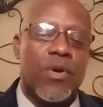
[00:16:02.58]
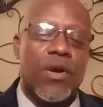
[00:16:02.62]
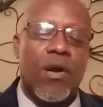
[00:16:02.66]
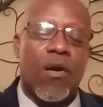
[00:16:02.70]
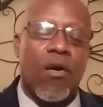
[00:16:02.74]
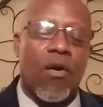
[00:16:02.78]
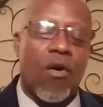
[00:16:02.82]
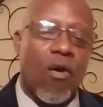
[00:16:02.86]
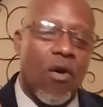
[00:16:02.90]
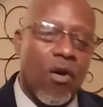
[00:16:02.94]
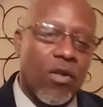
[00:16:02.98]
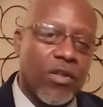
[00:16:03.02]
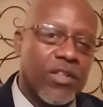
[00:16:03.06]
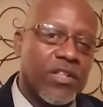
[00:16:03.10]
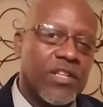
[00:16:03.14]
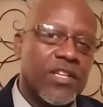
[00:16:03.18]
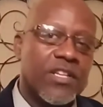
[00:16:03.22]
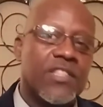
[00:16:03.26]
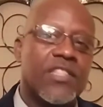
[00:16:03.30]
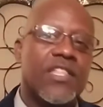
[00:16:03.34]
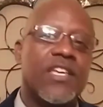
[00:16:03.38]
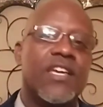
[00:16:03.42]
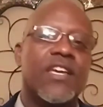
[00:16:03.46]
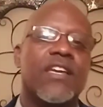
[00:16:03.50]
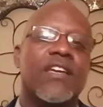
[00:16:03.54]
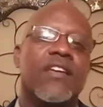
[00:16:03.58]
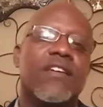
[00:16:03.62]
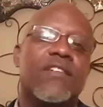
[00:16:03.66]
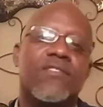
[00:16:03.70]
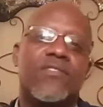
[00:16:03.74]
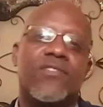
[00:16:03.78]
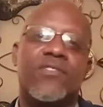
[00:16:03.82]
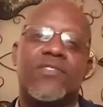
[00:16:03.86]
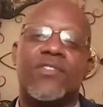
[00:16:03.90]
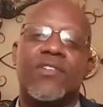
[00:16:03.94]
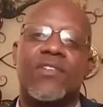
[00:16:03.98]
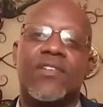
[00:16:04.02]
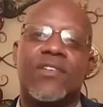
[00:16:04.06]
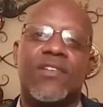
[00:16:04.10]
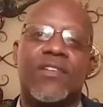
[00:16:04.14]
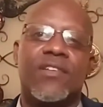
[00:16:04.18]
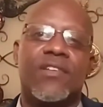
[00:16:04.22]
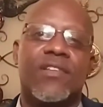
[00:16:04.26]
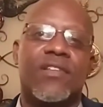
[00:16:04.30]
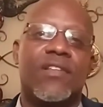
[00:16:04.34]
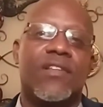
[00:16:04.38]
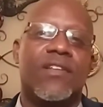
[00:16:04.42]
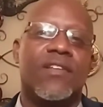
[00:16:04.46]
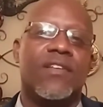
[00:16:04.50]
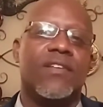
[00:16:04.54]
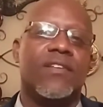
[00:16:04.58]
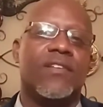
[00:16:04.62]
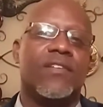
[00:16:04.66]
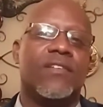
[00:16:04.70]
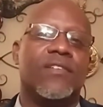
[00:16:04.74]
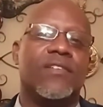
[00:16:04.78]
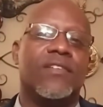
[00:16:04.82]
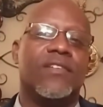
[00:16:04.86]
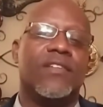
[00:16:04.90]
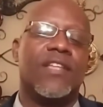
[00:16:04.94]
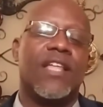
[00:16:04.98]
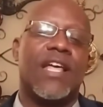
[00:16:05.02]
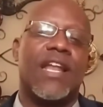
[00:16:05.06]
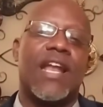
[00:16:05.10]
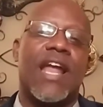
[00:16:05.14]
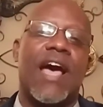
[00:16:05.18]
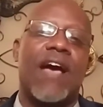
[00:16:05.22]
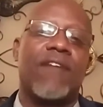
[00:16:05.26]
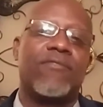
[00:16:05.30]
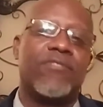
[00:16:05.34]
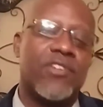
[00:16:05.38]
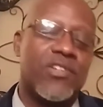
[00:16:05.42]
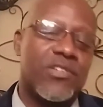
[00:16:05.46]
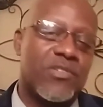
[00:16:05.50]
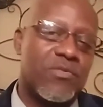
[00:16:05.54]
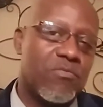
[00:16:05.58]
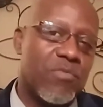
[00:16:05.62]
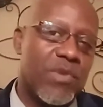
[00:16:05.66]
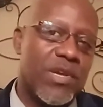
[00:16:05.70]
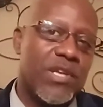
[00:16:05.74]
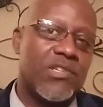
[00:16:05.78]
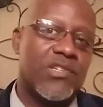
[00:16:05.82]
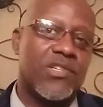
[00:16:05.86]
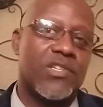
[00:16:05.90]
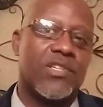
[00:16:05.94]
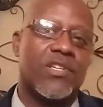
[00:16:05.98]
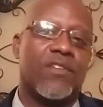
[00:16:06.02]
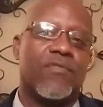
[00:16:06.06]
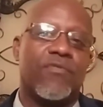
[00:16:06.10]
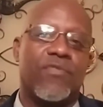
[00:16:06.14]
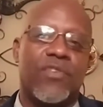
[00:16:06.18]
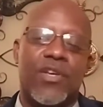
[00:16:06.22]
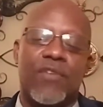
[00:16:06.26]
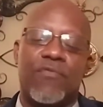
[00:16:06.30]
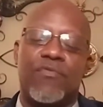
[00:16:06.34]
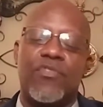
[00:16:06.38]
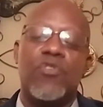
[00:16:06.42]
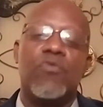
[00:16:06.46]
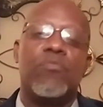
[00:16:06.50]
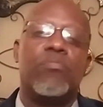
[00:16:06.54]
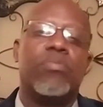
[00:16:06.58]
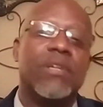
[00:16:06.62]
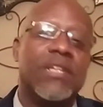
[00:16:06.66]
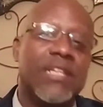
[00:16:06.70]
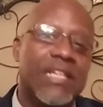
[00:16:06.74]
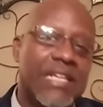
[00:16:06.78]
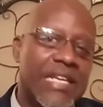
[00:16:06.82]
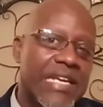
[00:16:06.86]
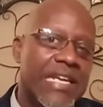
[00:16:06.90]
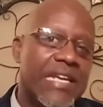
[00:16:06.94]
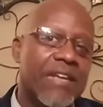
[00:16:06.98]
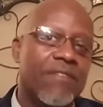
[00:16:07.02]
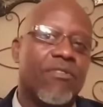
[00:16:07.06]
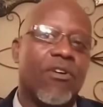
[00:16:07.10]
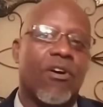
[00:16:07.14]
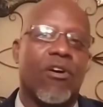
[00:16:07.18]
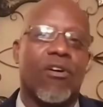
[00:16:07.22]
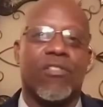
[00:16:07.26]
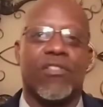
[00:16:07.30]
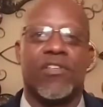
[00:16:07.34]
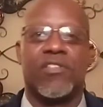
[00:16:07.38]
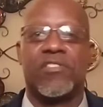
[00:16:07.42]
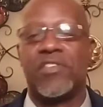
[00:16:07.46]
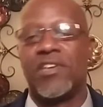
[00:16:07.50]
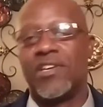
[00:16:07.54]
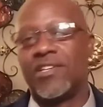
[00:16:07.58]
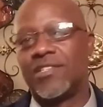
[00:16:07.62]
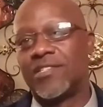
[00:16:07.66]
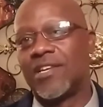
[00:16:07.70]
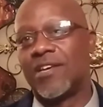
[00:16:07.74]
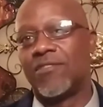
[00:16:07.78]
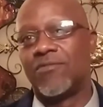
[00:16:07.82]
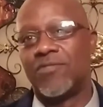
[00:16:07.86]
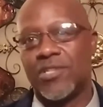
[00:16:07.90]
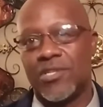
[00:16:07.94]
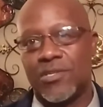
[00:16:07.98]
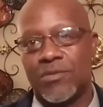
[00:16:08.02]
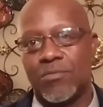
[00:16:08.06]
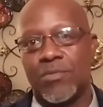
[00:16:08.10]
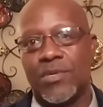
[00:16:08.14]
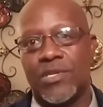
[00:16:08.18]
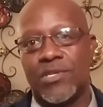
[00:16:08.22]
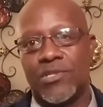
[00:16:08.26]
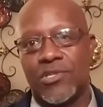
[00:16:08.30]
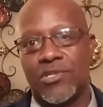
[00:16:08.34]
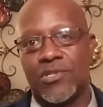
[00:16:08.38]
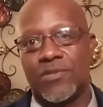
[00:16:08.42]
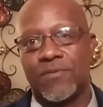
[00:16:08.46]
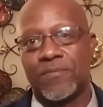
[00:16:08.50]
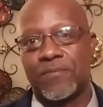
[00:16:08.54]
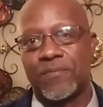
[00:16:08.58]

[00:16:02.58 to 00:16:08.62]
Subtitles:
all of the things that I've just mentioned, if you believe all the things I've just mentioned,